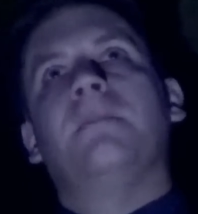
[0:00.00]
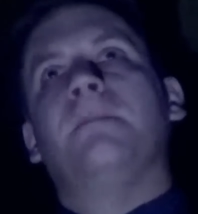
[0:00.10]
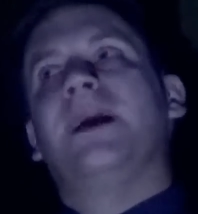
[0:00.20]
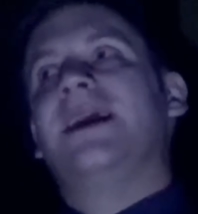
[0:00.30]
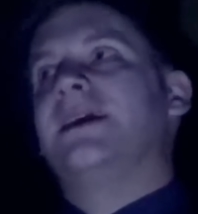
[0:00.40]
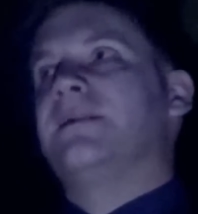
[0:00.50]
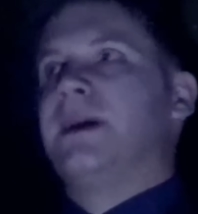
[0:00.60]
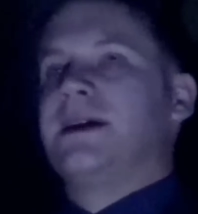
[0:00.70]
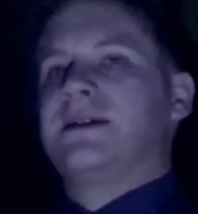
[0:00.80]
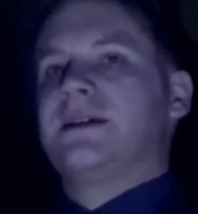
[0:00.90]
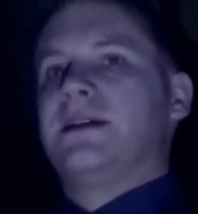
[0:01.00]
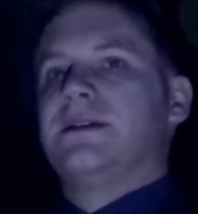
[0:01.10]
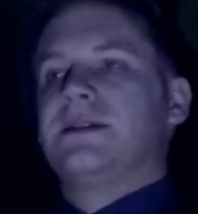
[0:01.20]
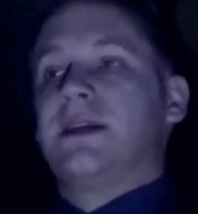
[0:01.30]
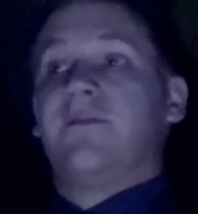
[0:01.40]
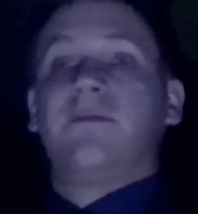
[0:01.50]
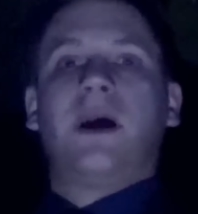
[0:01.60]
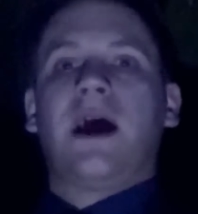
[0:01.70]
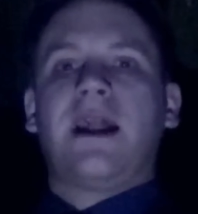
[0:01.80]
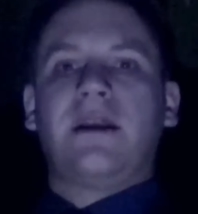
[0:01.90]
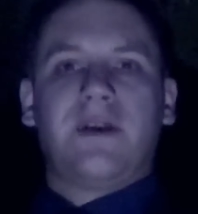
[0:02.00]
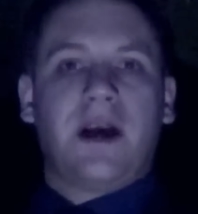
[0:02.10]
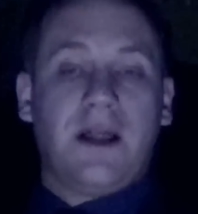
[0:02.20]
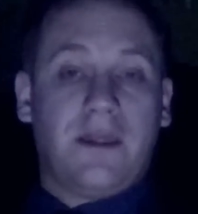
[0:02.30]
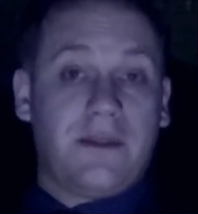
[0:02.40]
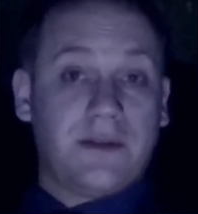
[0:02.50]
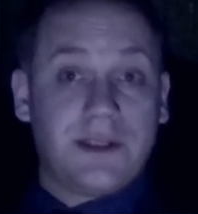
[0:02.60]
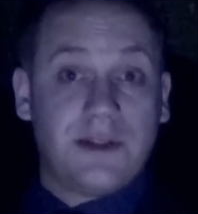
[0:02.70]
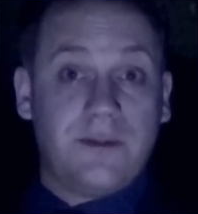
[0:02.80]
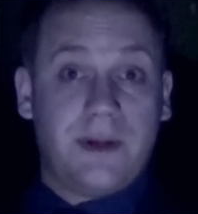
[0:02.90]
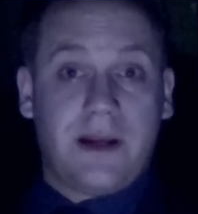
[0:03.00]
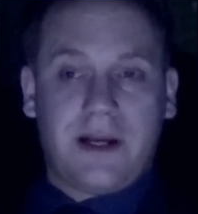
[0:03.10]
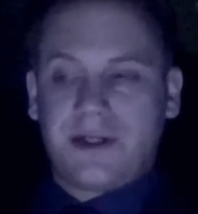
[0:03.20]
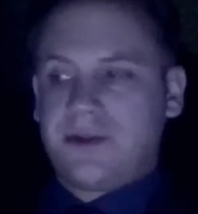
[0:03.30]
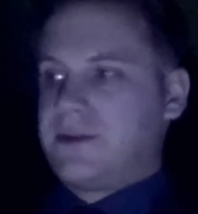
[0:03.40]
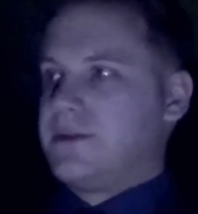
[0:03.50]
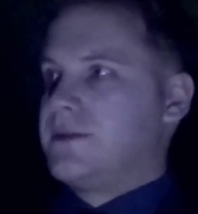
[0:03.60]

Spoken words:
make it make sense, if we're anything other than supernatural?